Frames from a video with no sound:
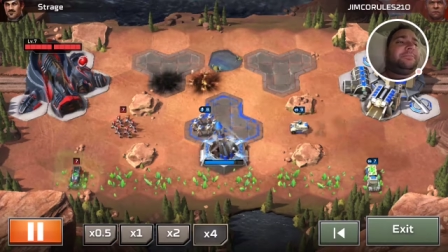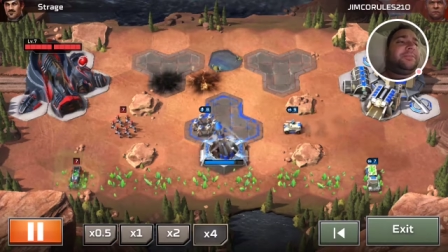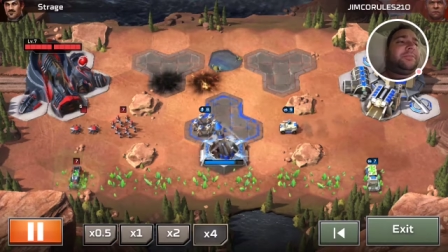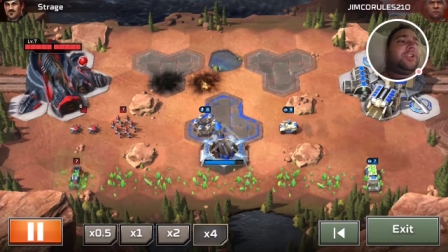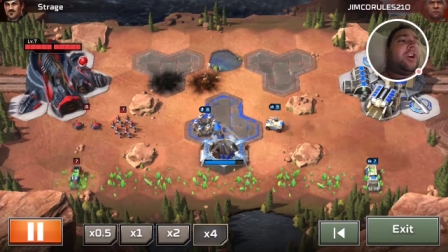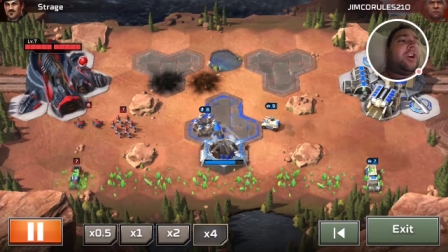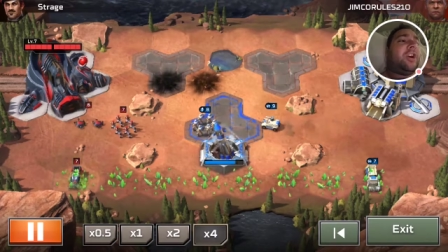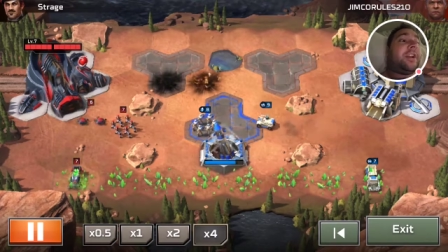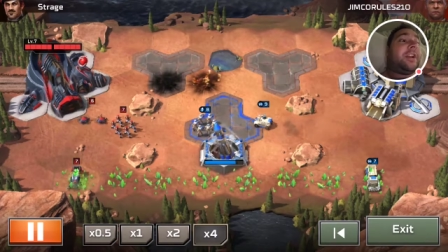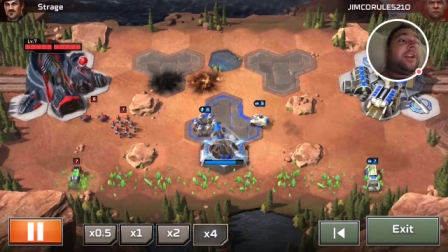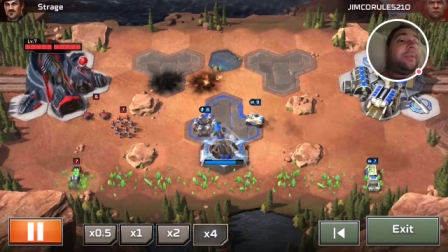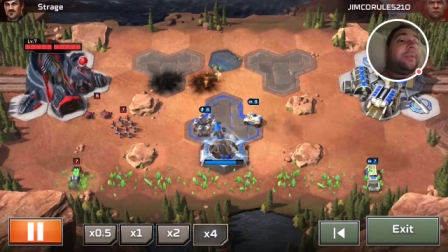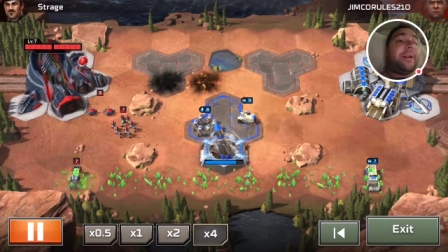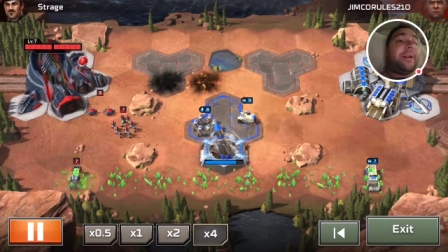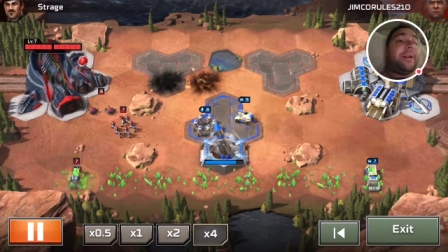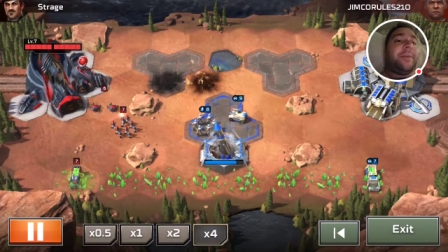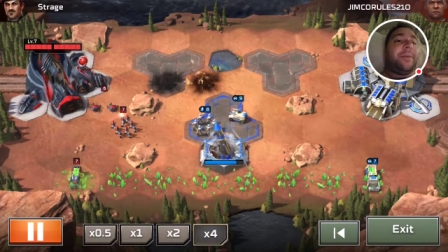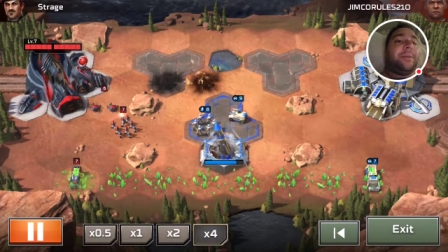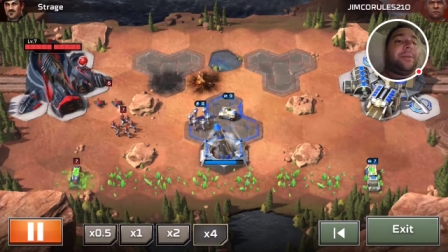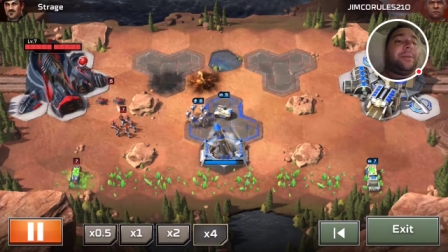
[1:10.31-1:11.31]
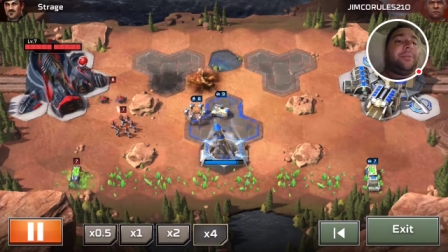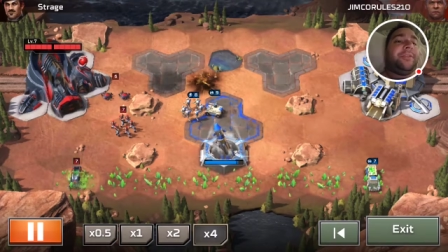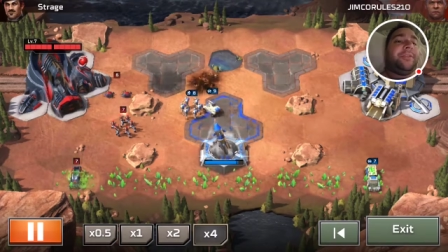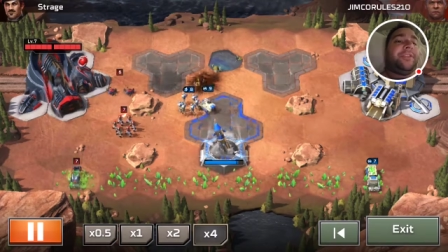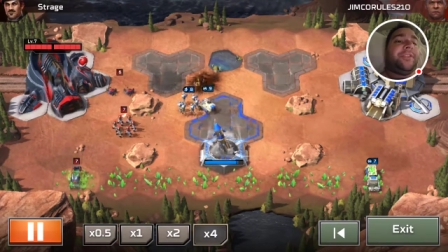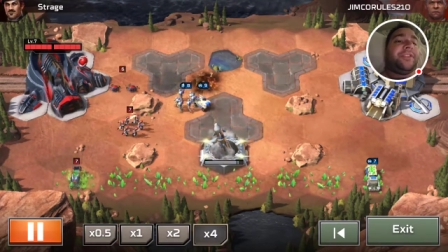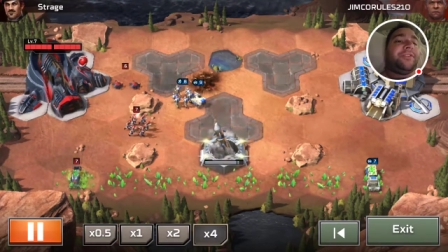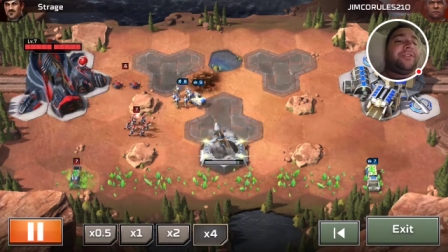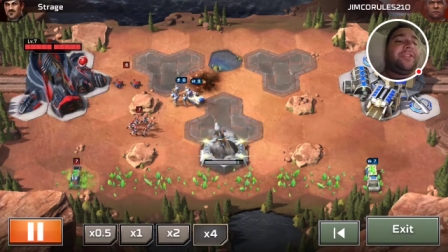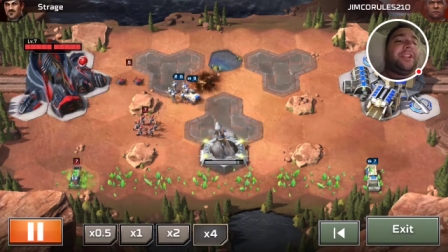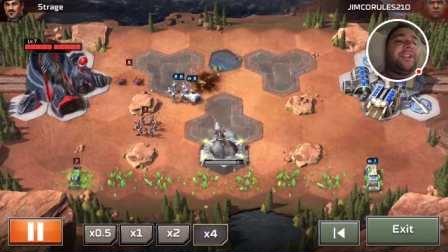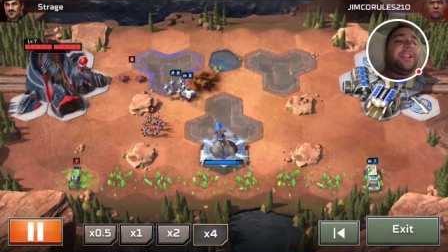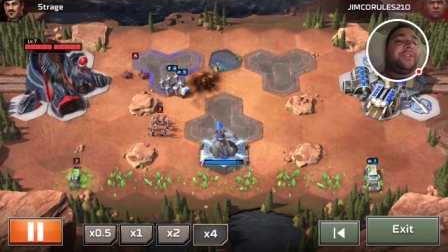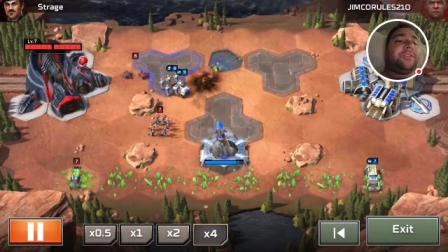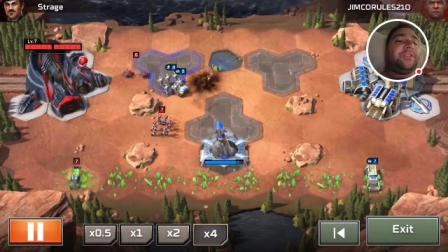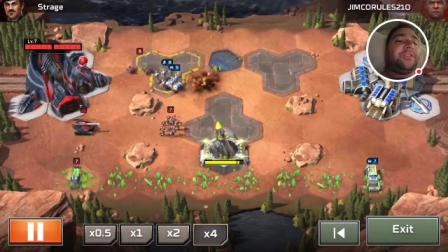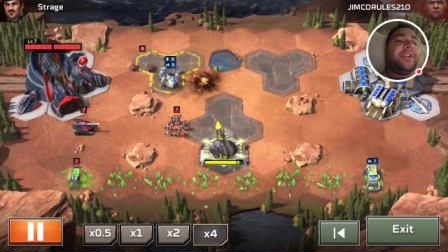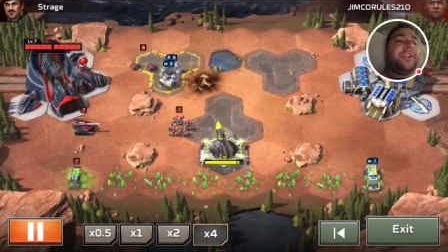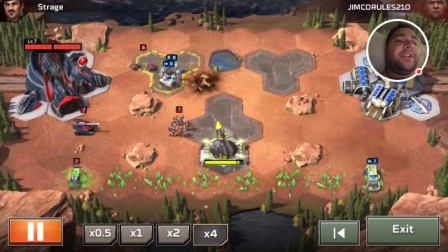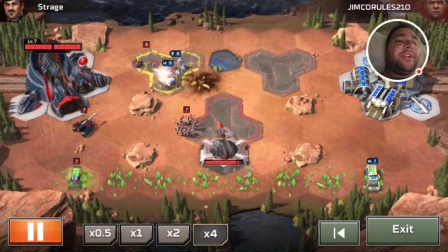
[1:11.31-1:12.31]
talking about in my previous videos.
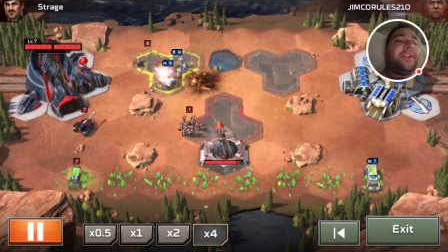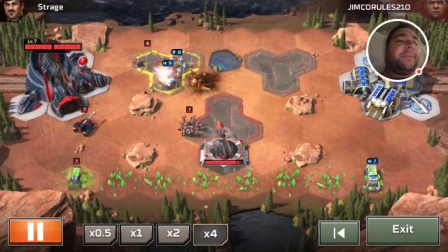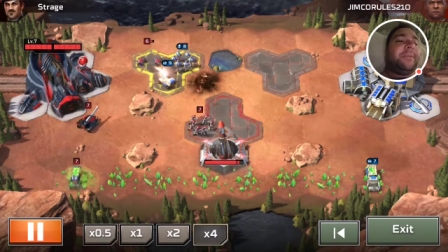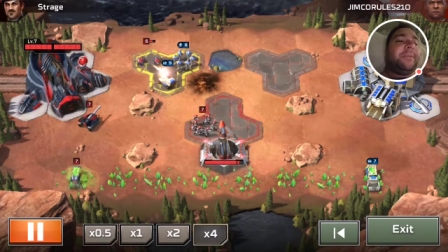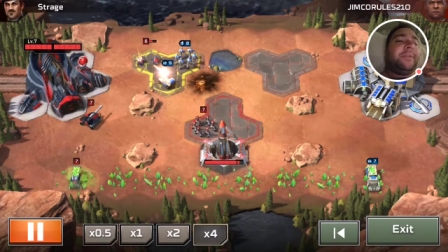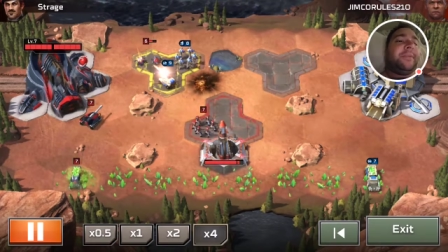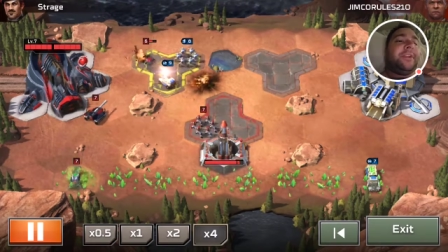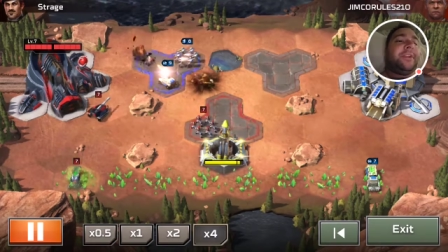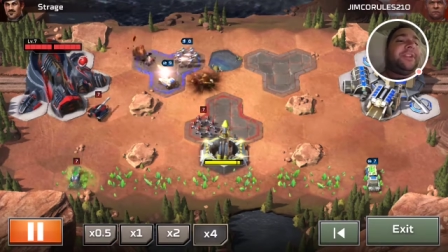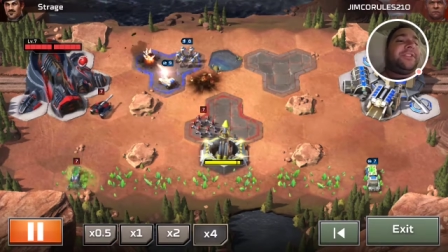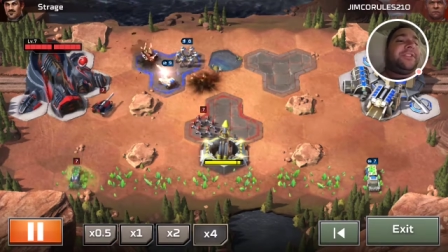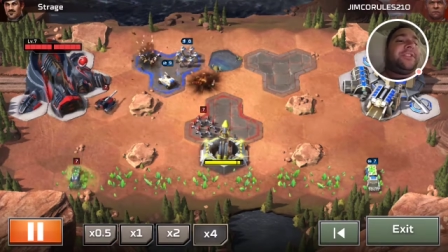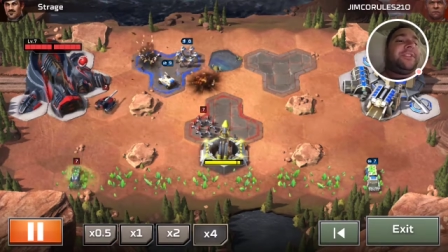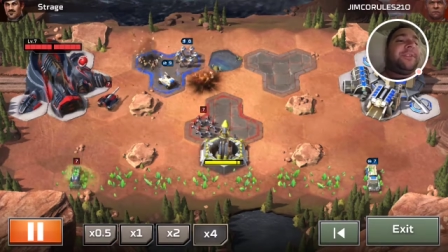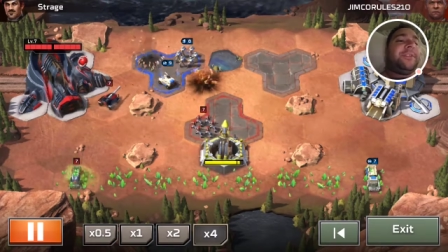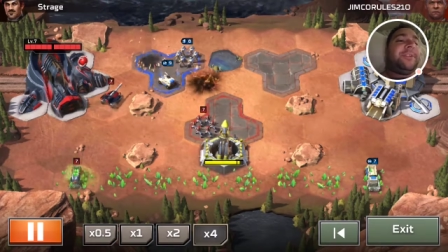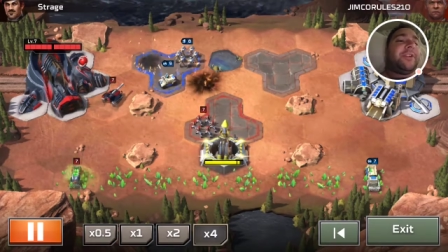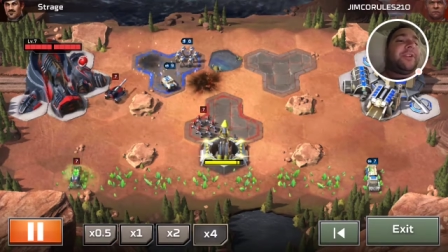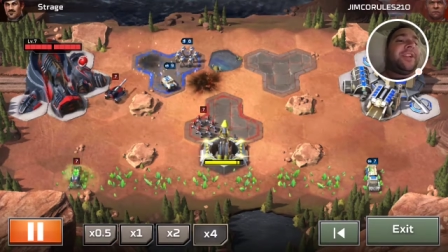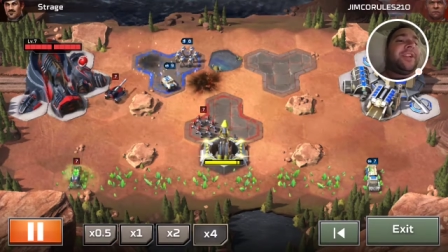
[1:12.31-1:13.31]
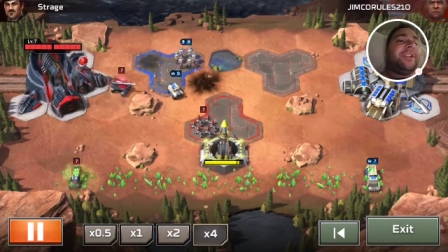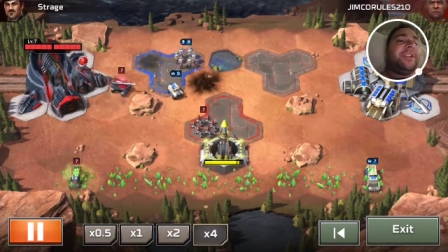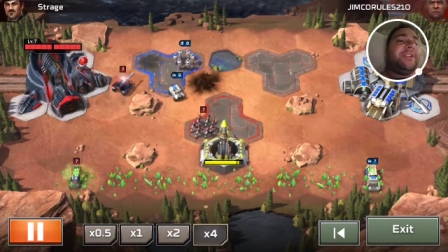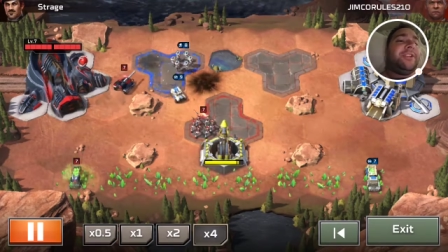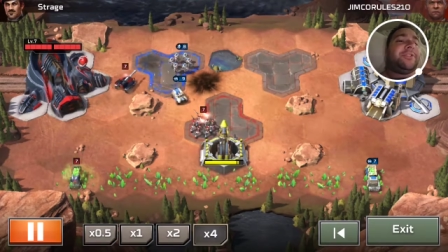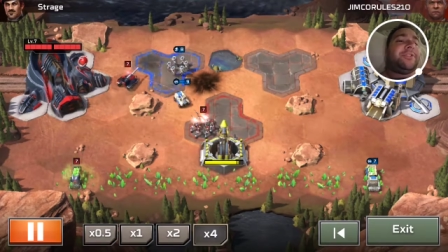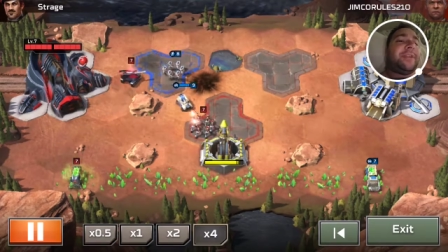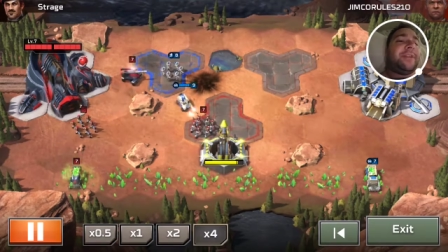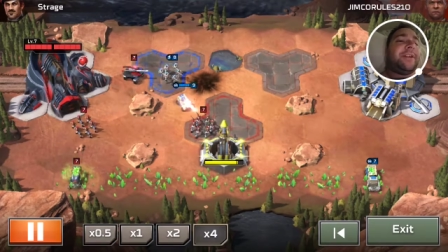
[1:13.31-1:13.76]
Here you can see me trying to use them out